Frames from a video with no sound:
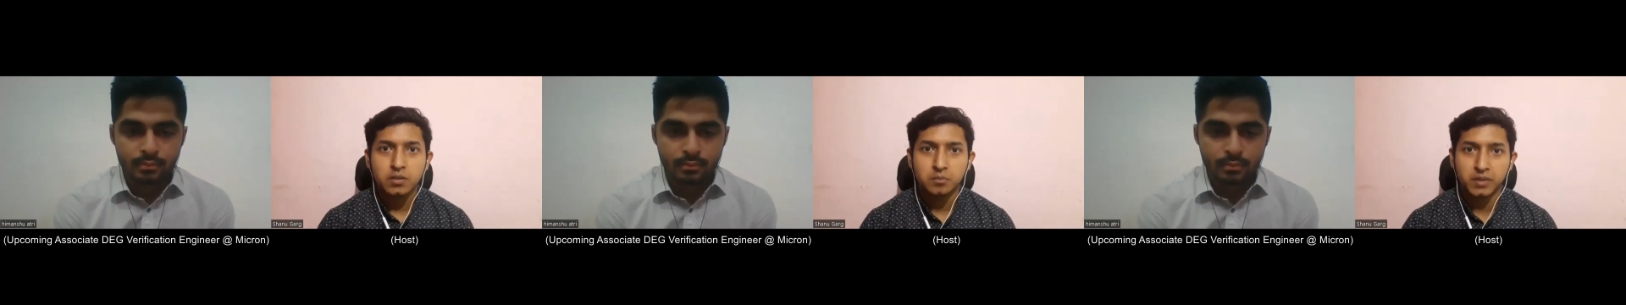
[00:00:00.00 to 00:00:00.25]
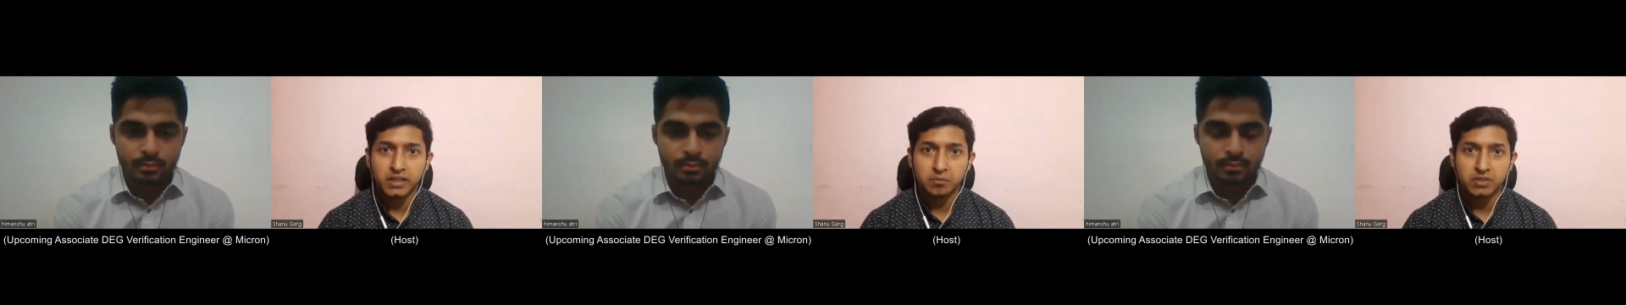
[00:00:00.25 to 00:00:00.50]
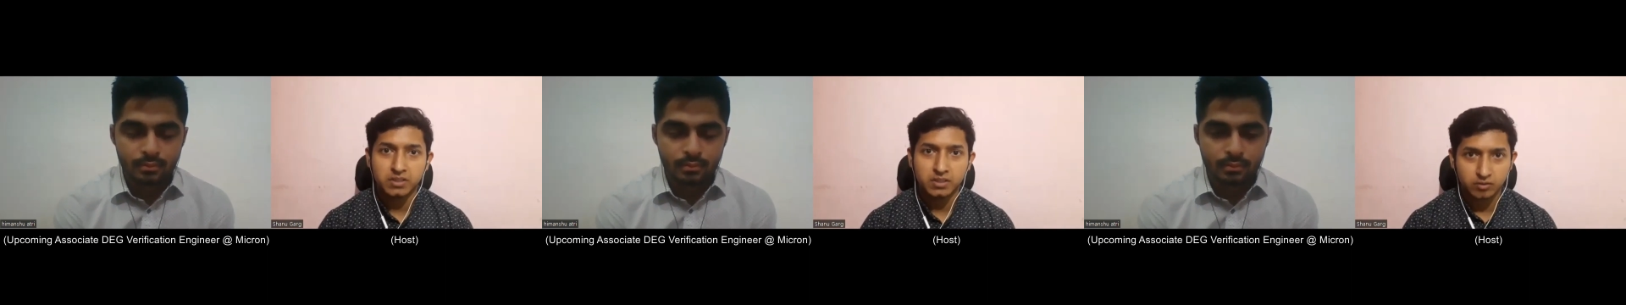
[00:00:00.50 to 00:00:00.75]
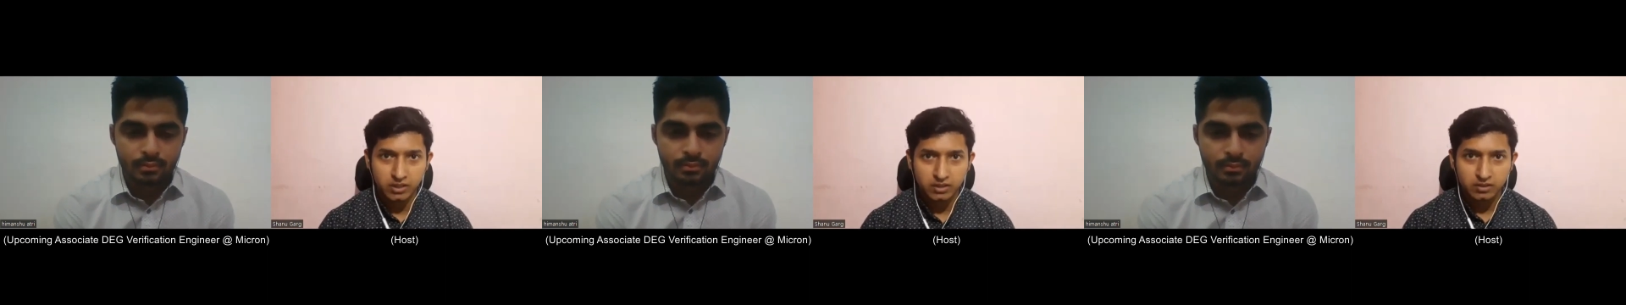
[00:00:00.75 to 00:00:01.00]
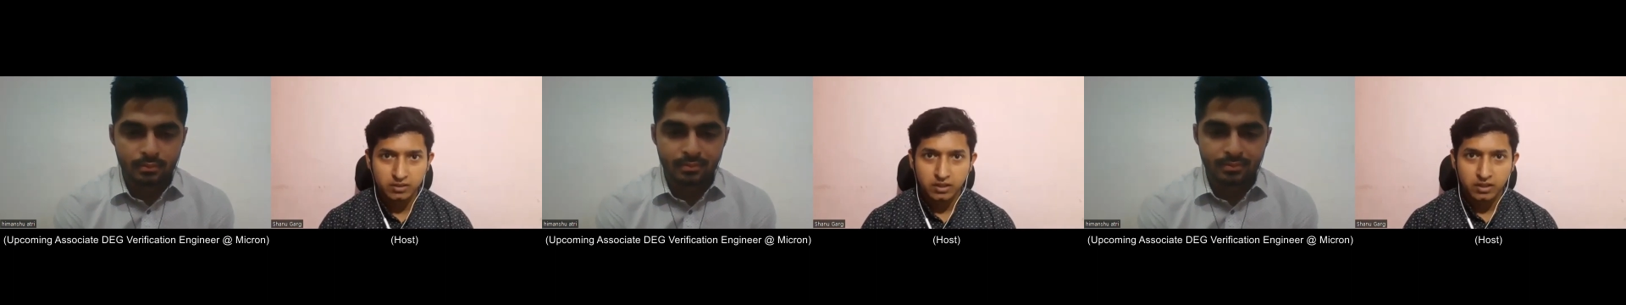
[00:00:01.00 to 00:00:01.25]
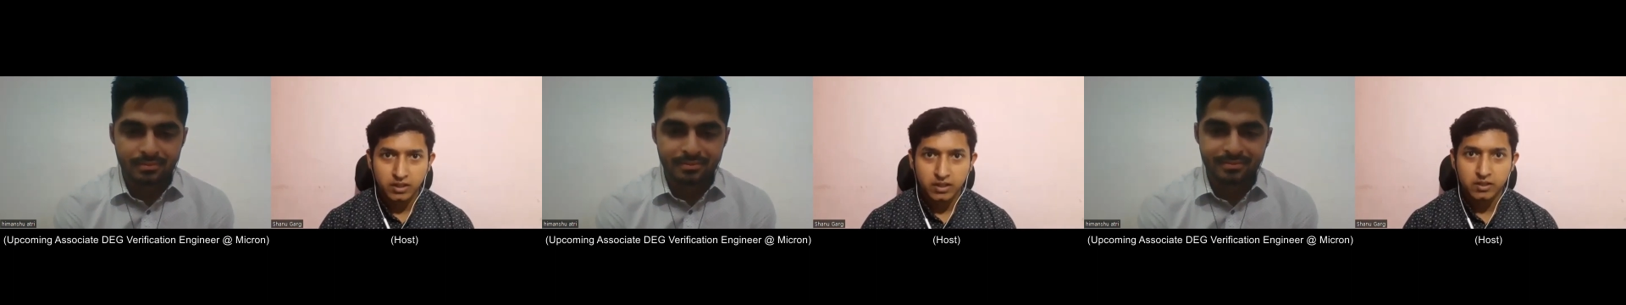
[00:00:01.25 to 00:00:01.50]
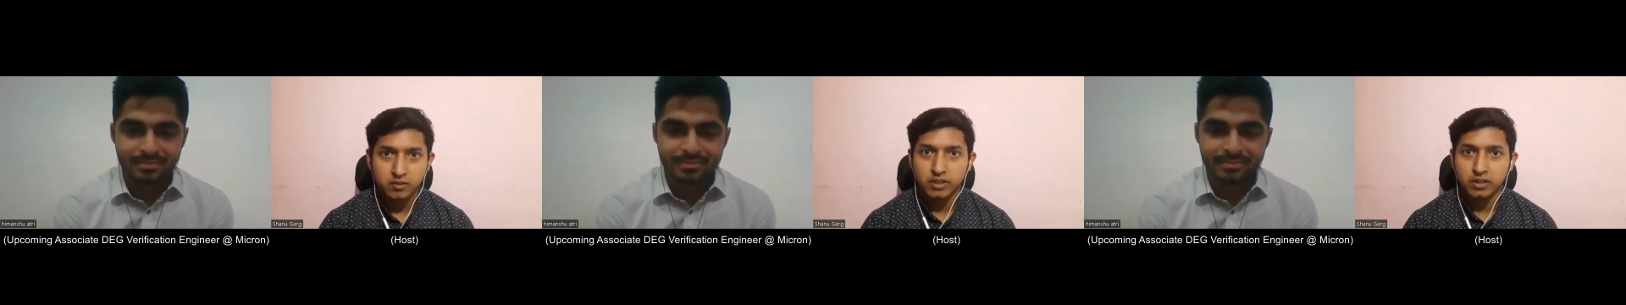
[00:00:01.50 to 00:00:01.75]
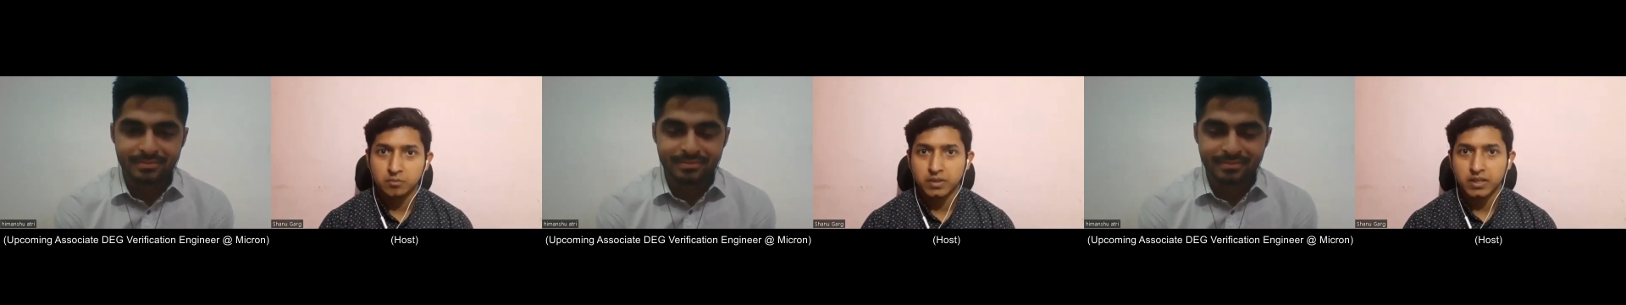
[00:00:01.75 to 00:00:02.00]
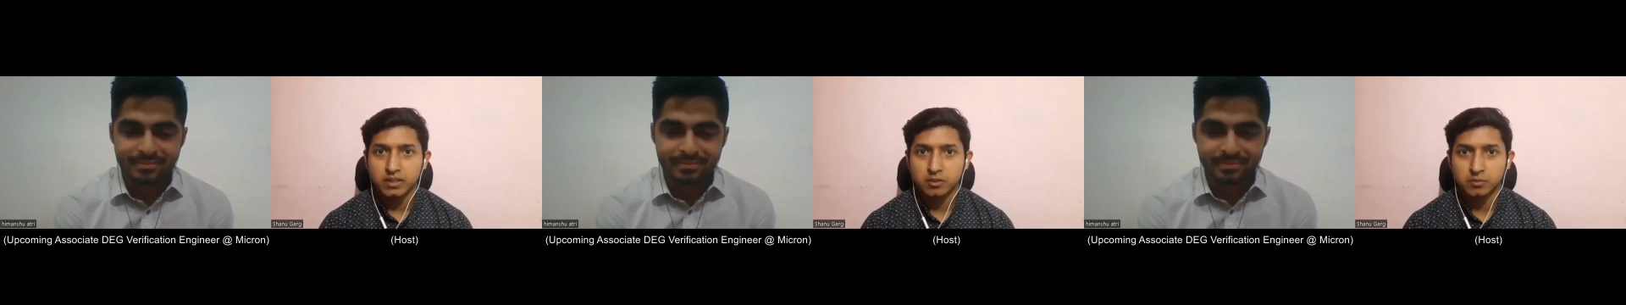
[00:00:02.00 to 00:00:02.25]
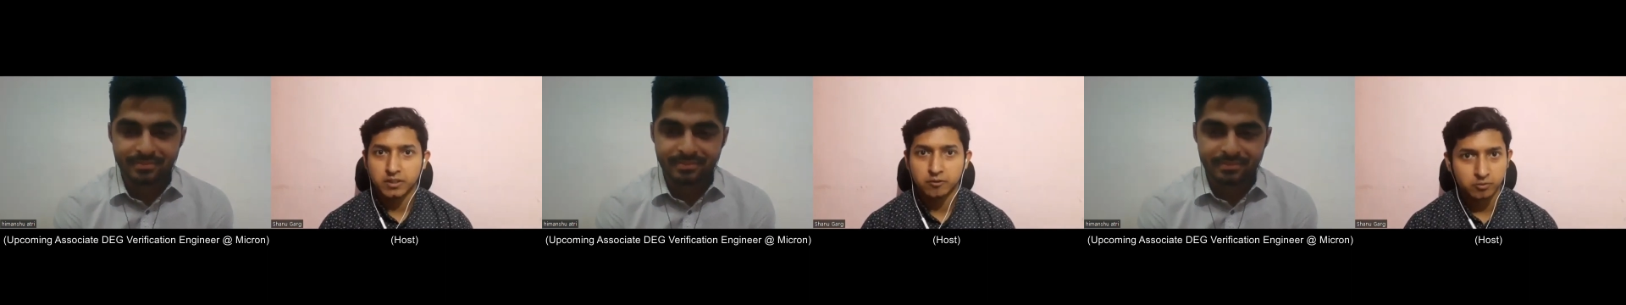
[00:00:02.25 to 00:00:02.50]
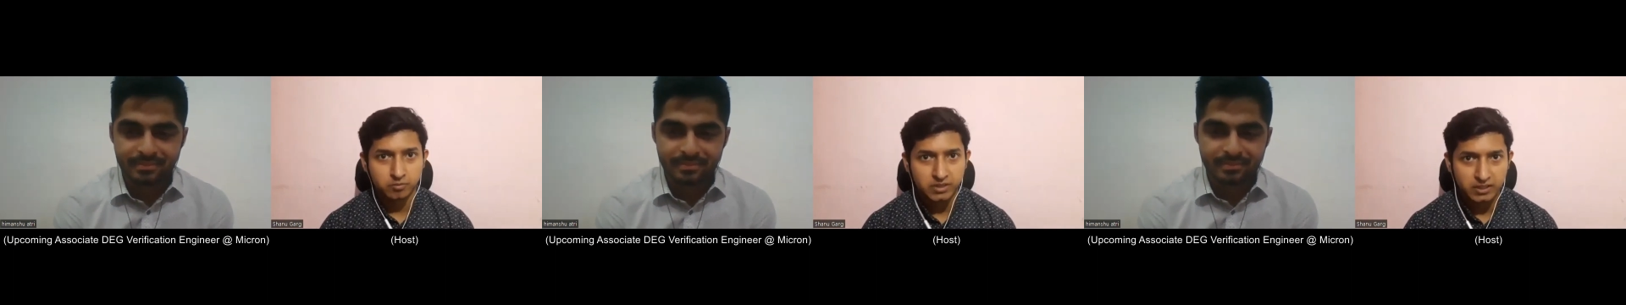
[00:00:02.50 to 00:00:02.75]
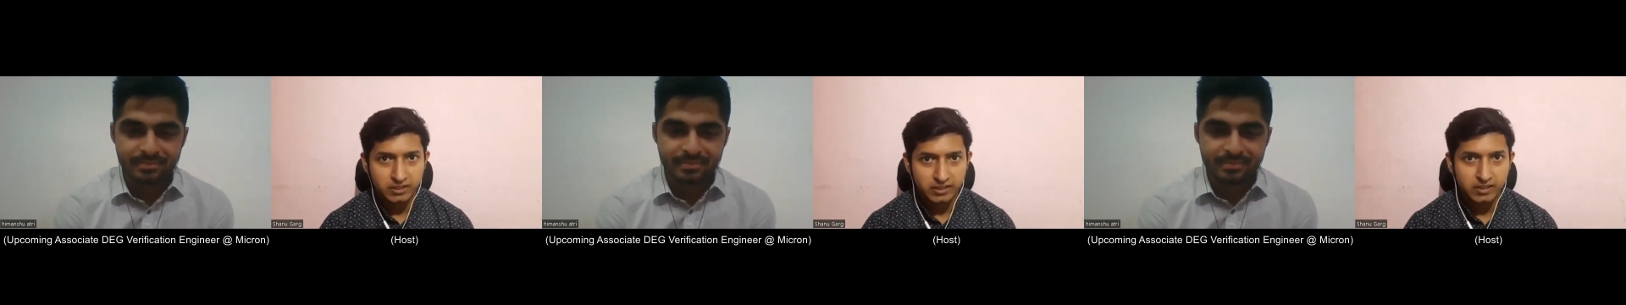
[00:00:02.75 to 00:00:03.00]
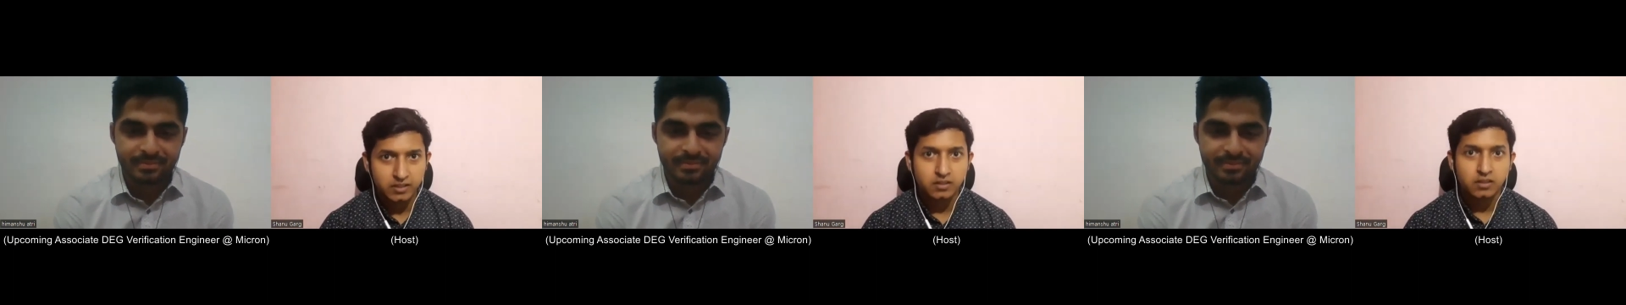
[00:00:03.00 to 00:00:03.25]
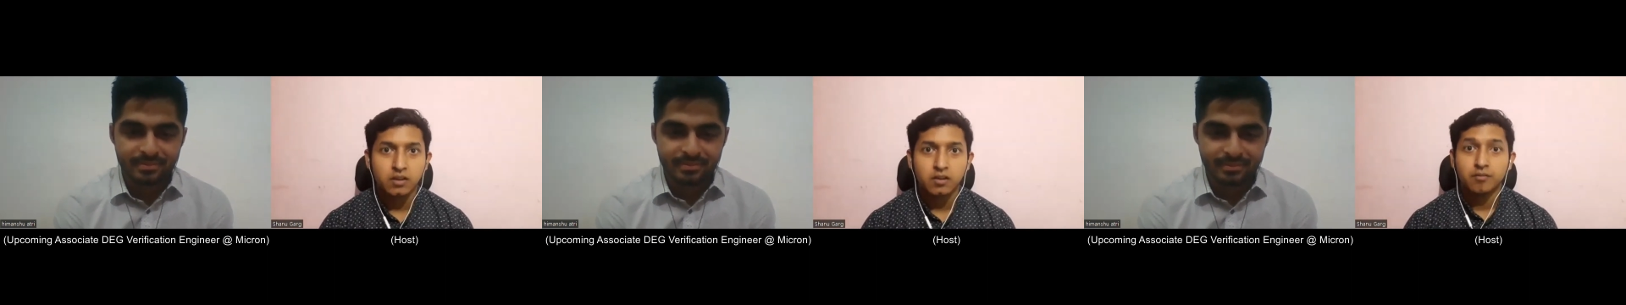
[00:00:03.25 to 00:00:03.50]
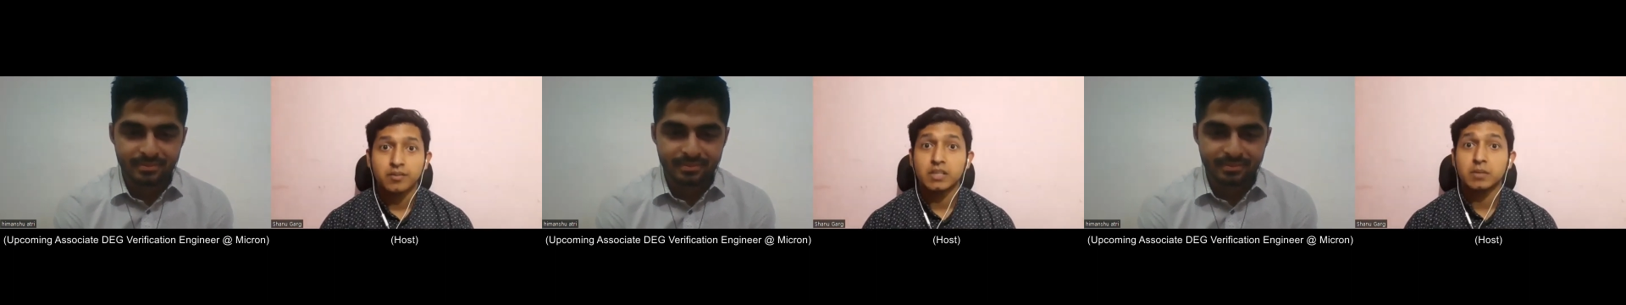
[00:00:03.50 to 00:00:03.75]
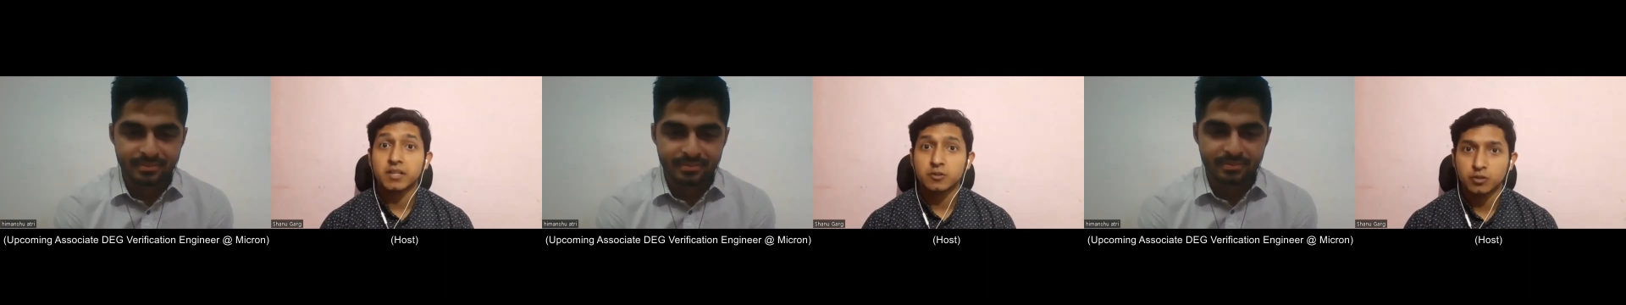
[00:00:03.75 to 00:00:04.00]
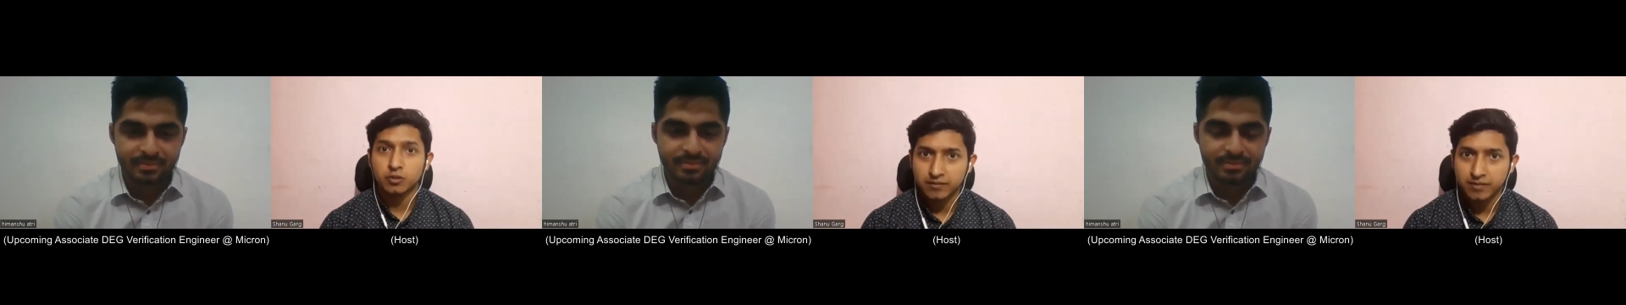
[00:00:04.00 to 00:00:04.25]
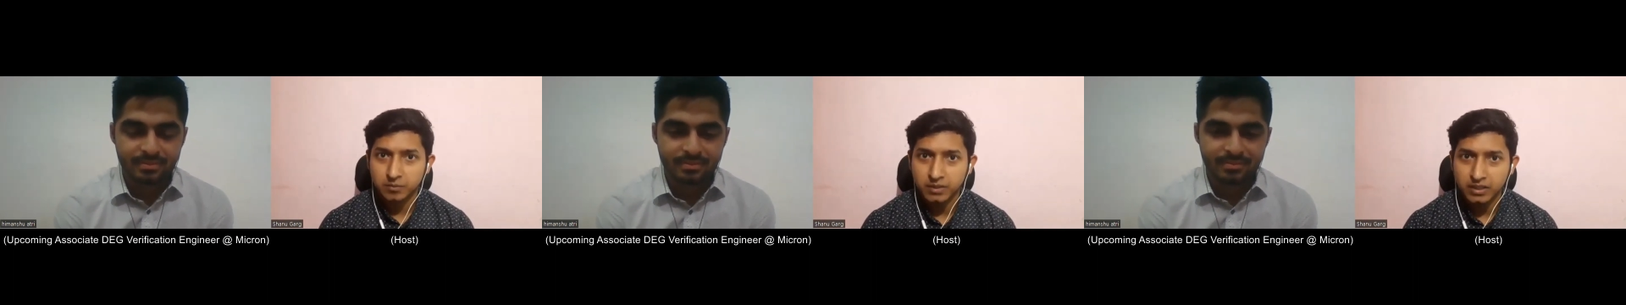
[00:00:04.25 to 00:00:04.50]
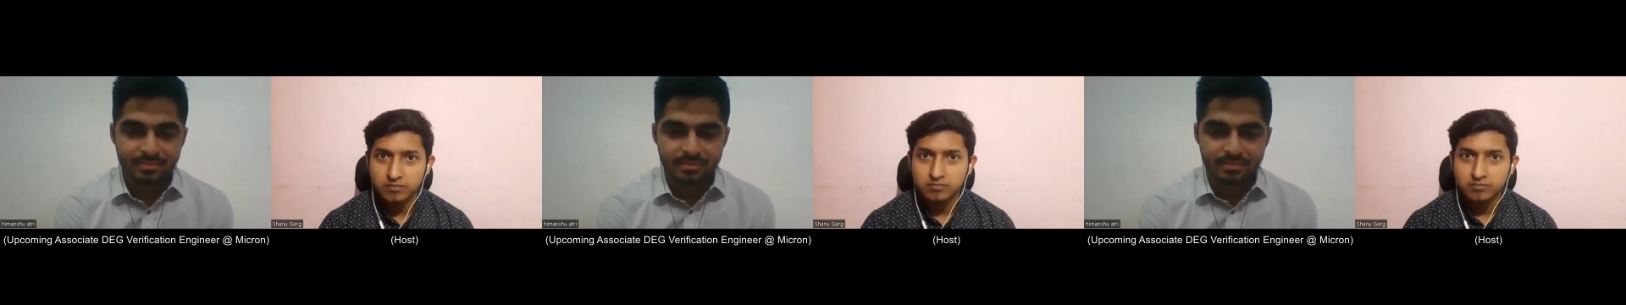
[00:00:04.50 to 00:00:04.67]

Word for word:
Speaker 1: my name is Shankar and today I'm back to my YouTube channel again with Himanshu Atri with me.